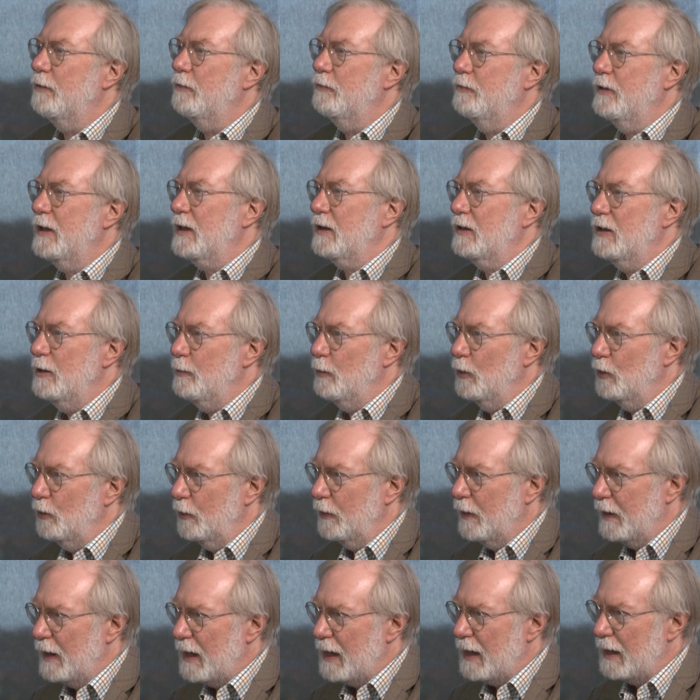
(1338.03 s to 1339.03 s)
of
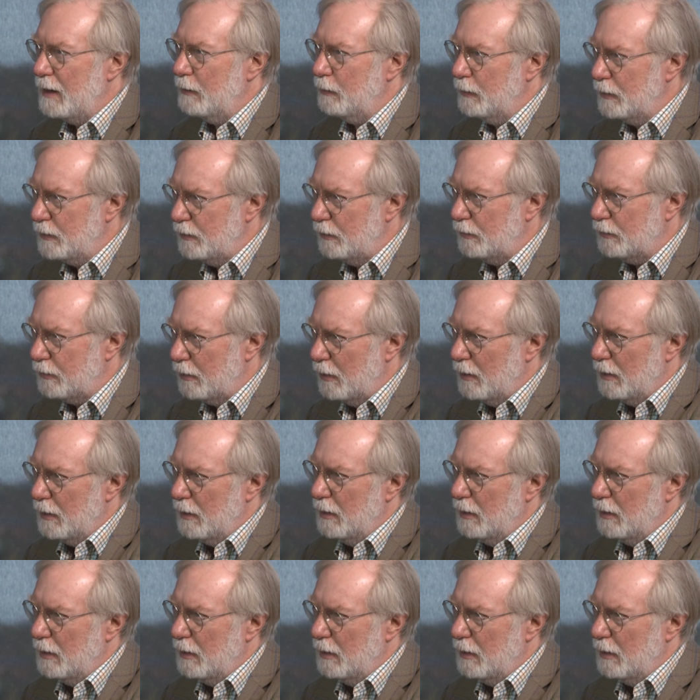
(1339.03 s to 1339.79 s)
victimhood there, which is,